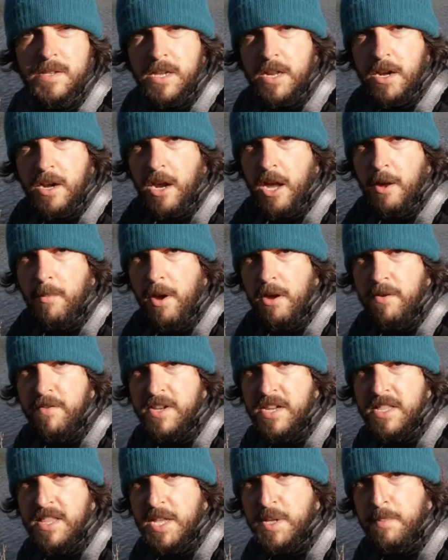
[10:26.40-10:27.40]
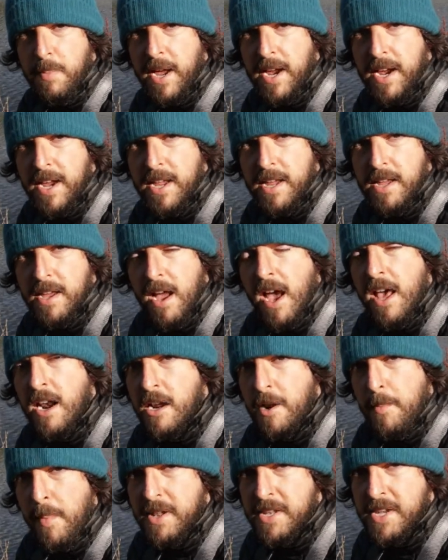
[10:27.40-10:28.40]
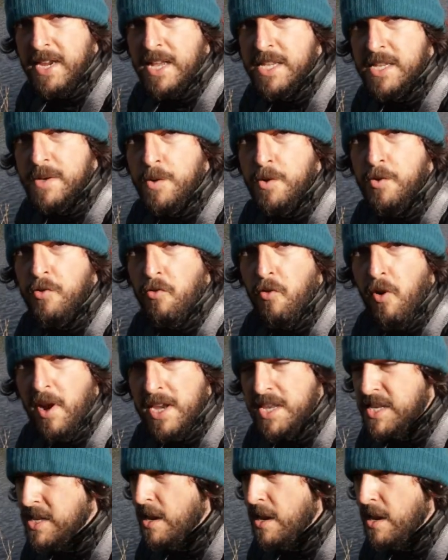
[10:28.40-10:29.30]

it's going to come over to this bank and I'm going to be able to get some great